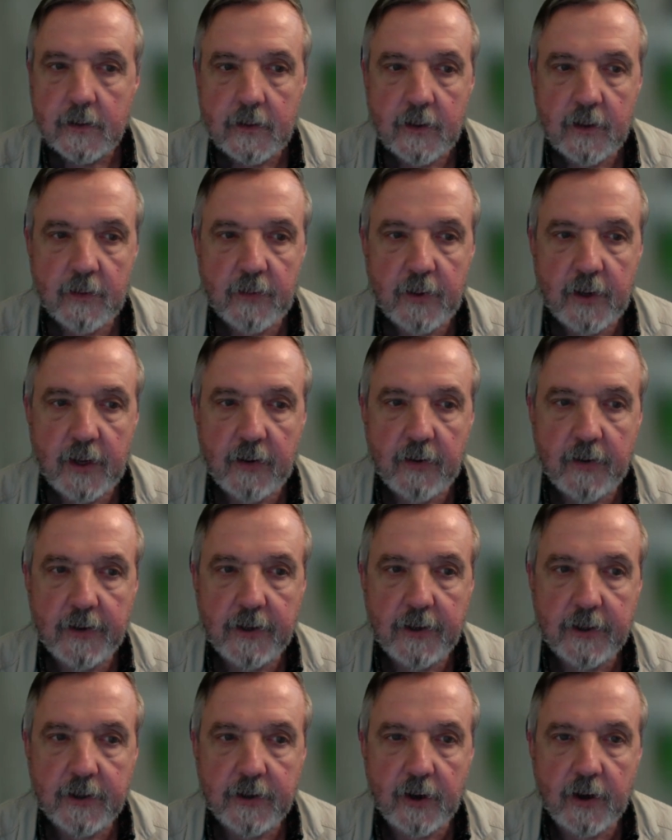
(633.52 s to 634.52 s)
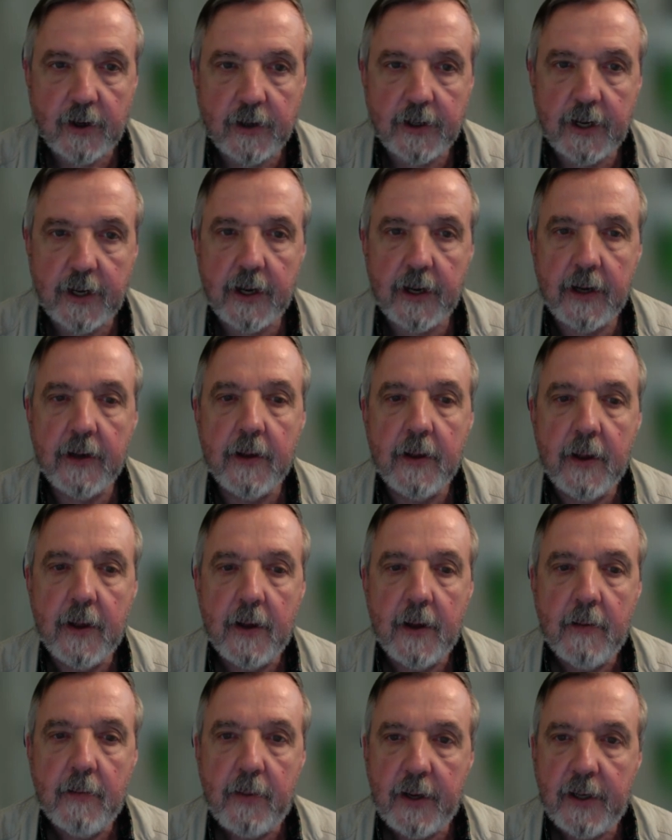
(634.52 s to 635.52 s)
You can play with this all day,
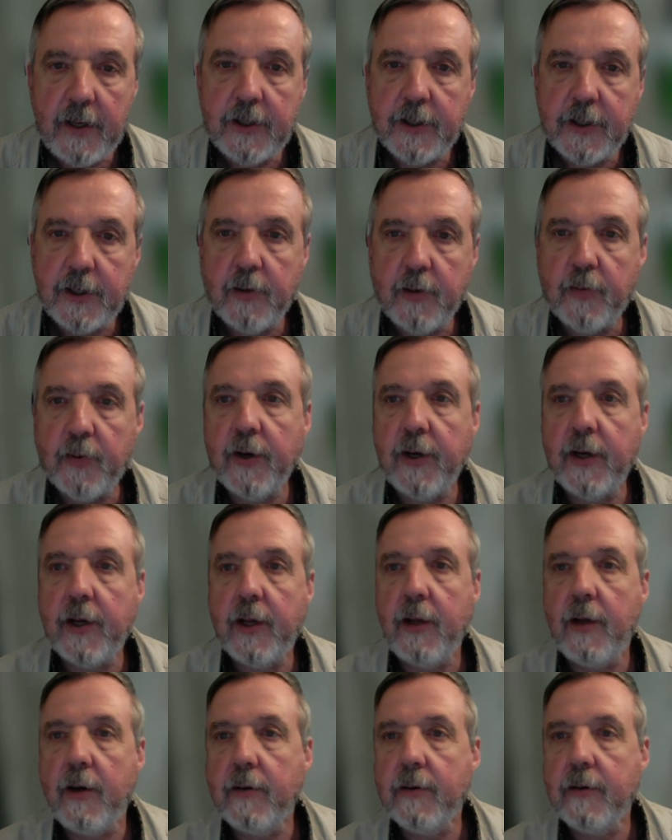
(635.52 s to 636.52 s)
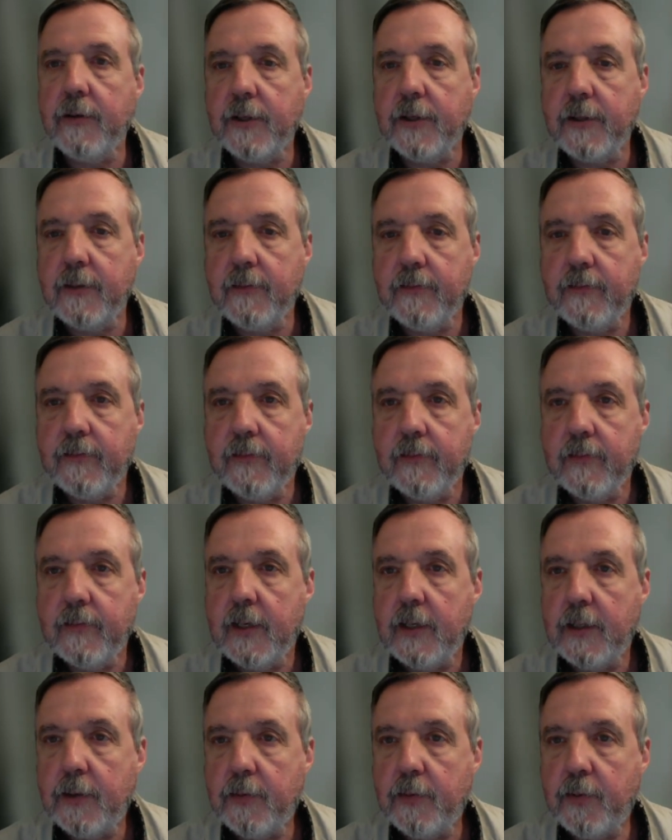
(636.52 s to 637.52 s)
but it's still pretty close.
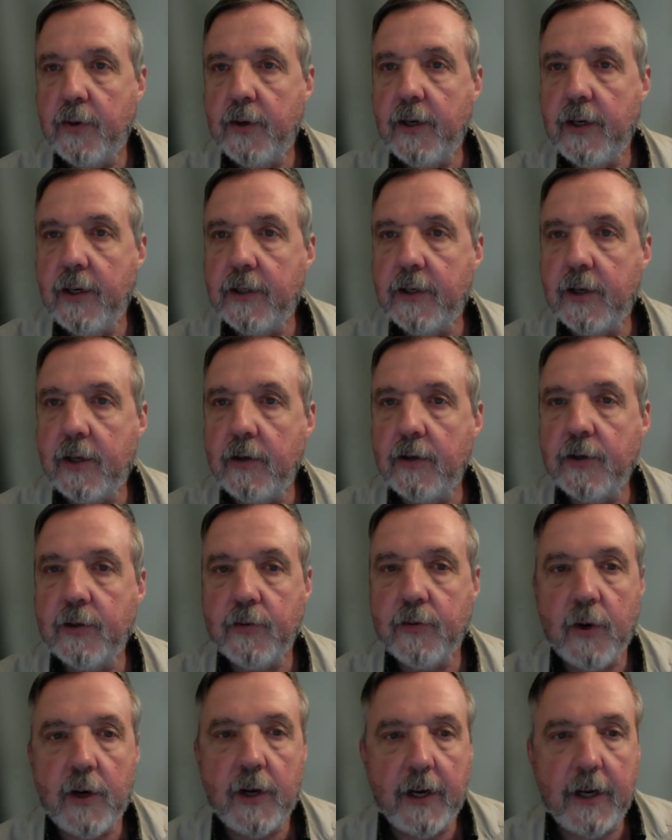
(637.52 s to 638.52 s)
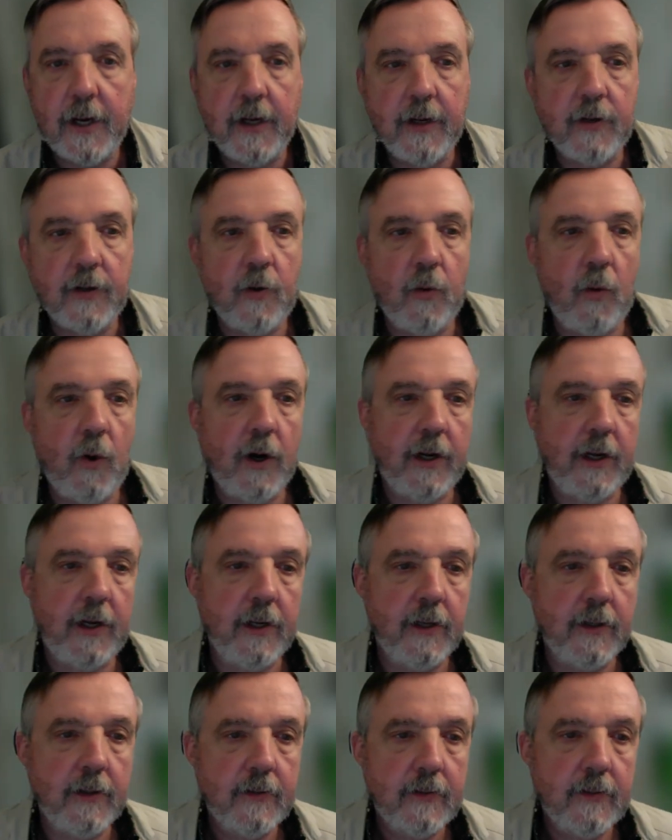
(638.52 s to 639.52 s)
It's pretty as close as we're going to get to
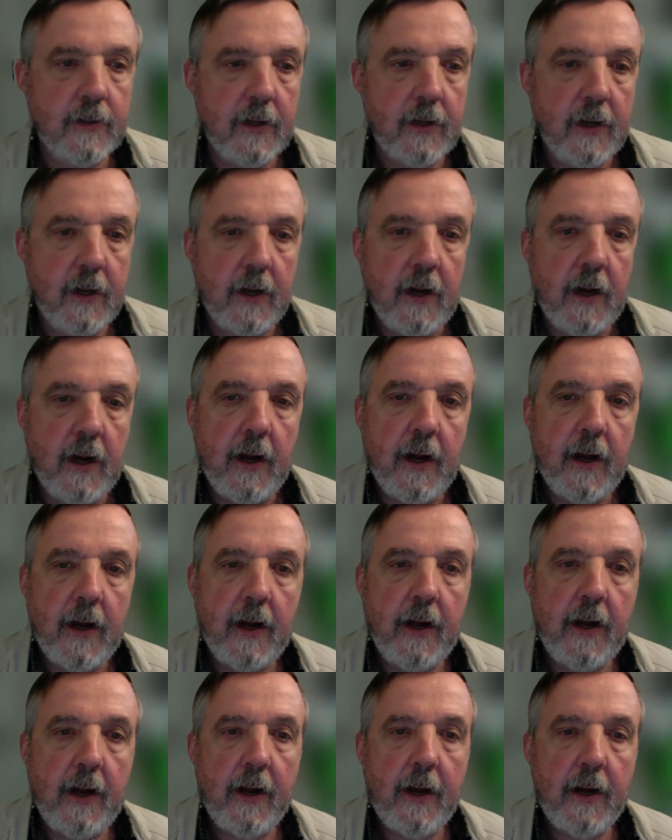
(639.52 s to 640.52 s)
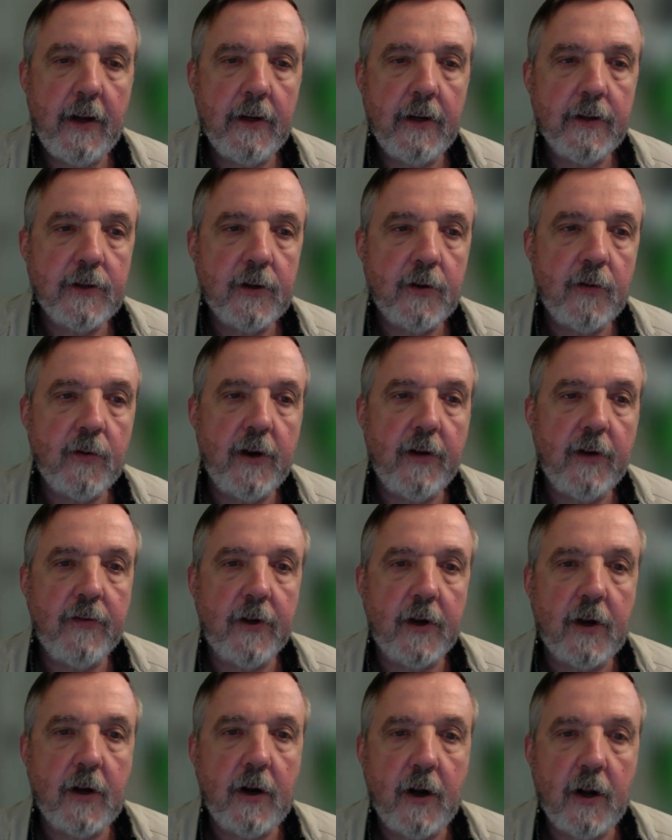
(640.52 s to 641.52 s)
white. And so we have
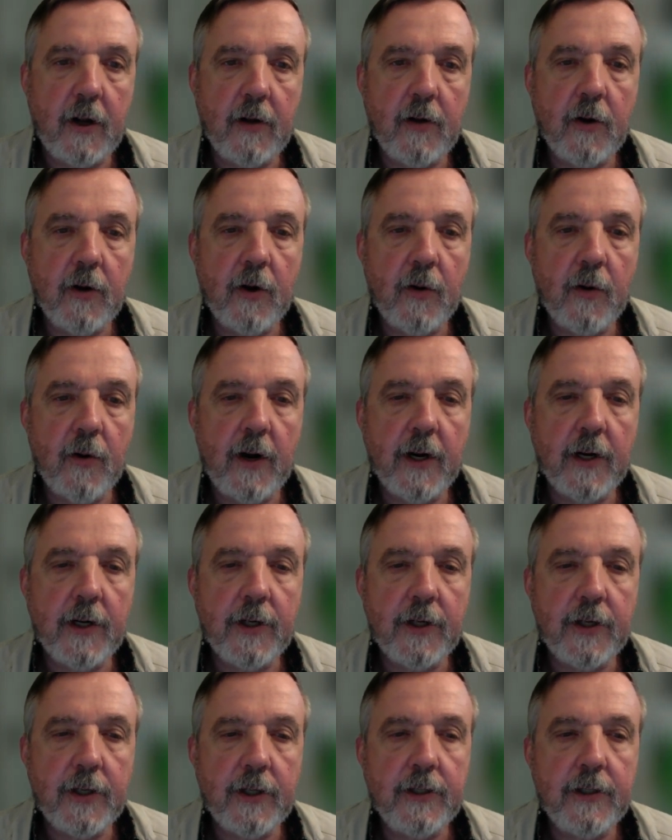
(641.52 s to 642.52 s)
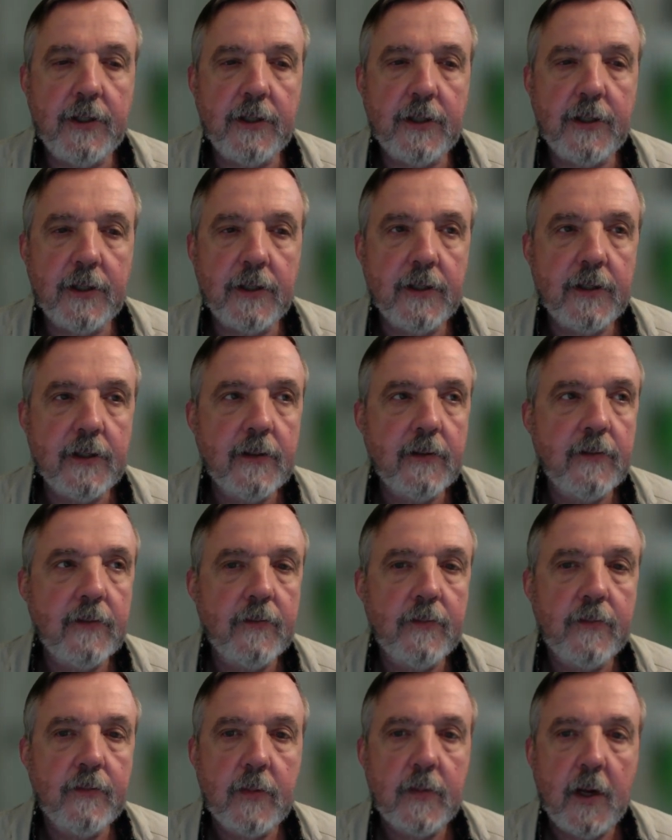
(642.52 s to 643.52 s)
the color corrections.
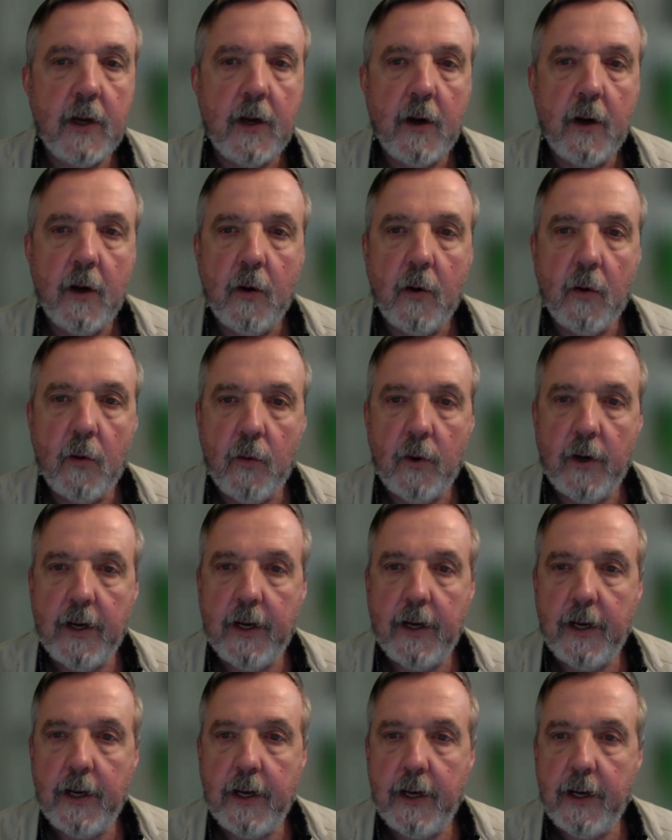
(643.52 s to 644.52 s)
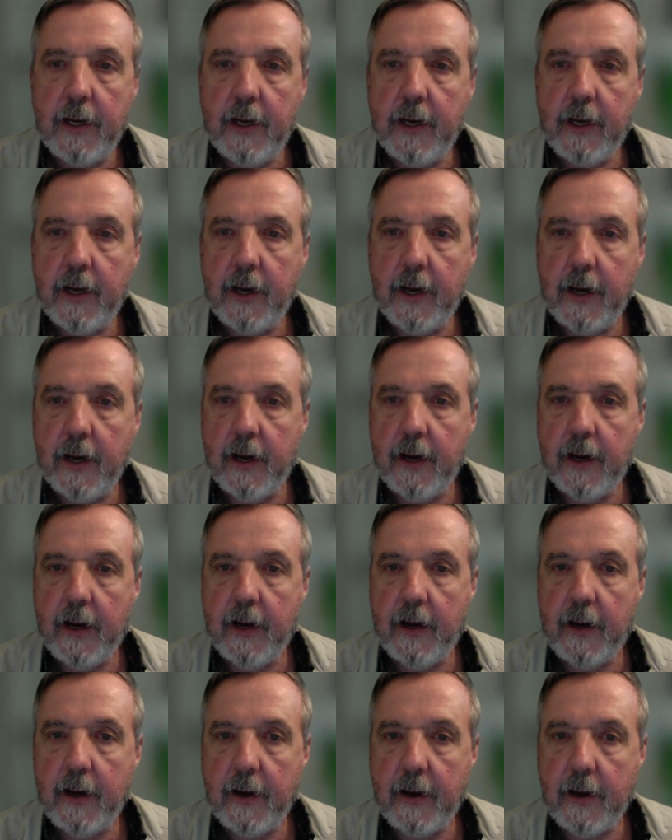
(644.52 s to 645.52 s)
We
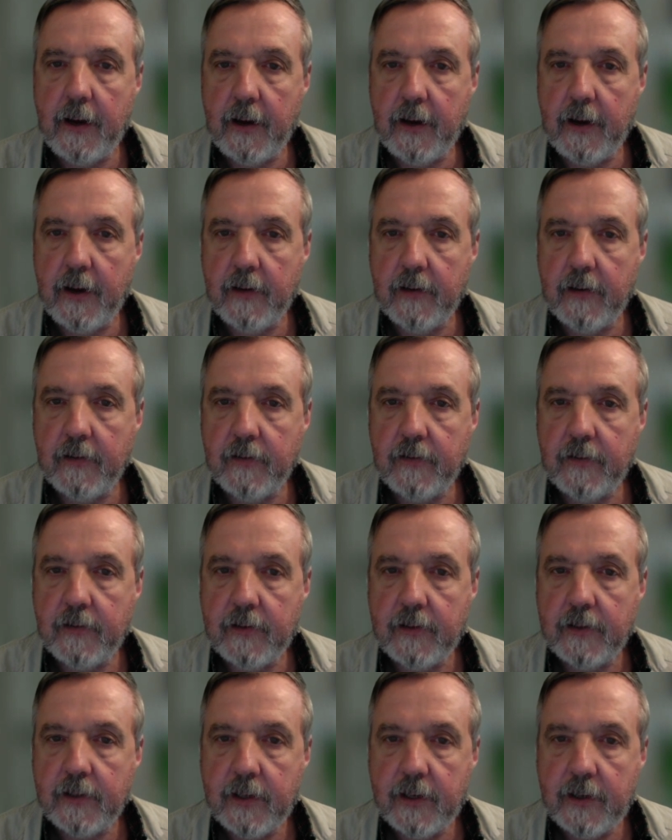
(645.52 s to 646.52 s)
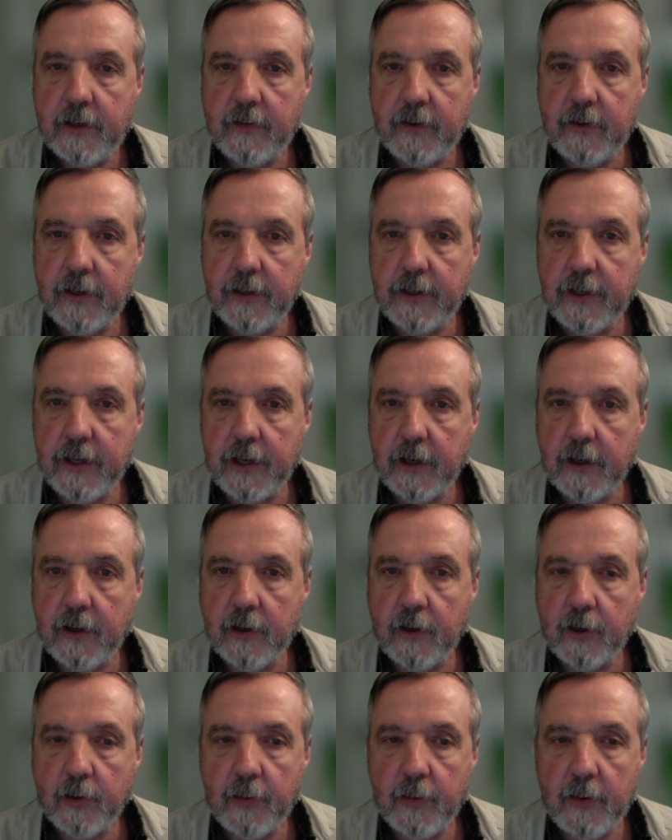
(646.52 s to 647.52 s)
have, I want to take a
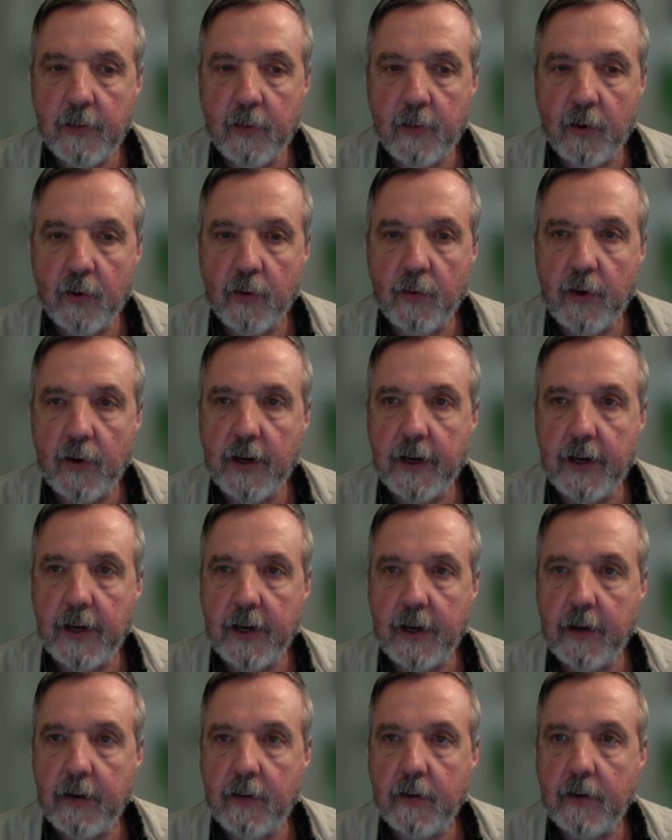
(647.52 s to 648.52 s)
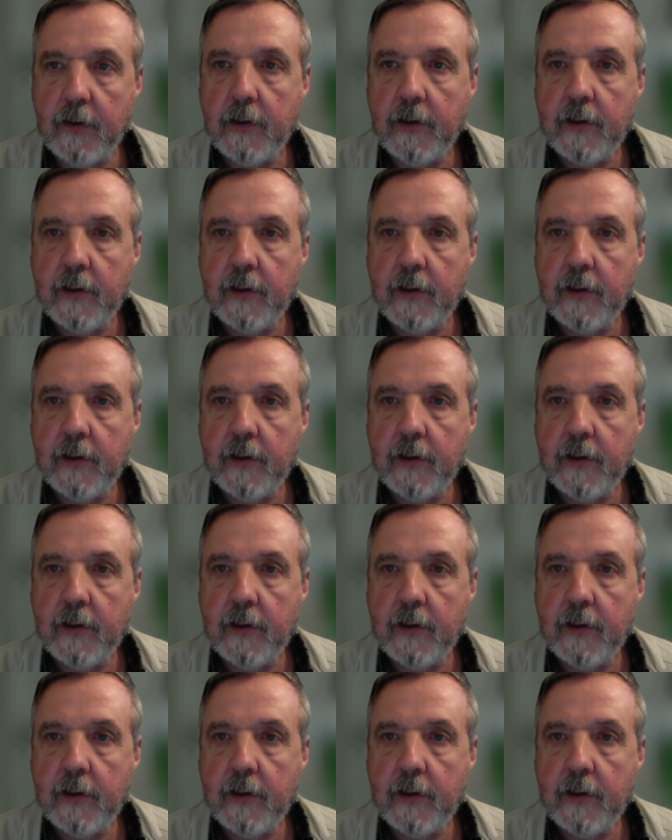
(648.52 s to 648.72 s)
little bit more red out.